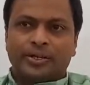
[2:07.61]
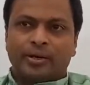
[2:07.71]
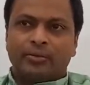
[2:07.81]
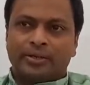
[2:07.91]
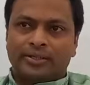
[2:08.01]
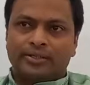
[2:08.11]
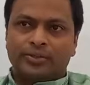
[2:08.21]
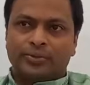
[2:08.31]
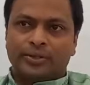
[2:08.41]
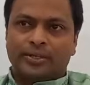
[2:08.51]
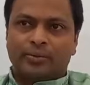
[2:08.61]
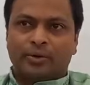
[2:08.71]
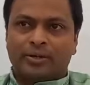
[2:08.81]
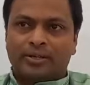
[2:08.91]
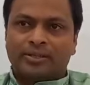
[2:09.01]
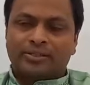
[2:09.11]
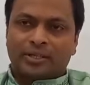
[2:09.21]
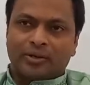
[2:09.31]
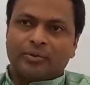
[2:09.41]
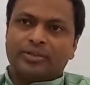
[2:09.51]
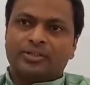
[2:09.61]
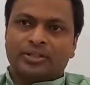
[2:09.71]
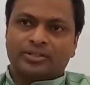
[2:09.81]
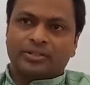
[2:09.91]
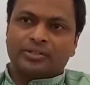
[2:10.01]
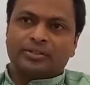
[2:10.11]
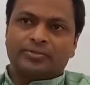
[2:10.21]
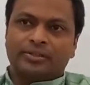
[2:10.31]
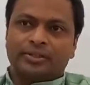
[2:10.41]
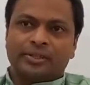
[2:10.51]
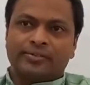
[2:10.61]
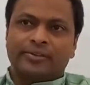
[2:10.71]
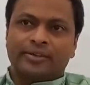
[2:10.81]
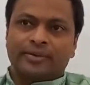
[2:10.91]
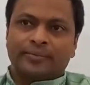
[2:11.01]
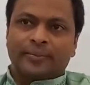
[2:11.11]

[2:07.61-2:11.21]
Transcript: how it is situated, what are the surrounding structures of a liver,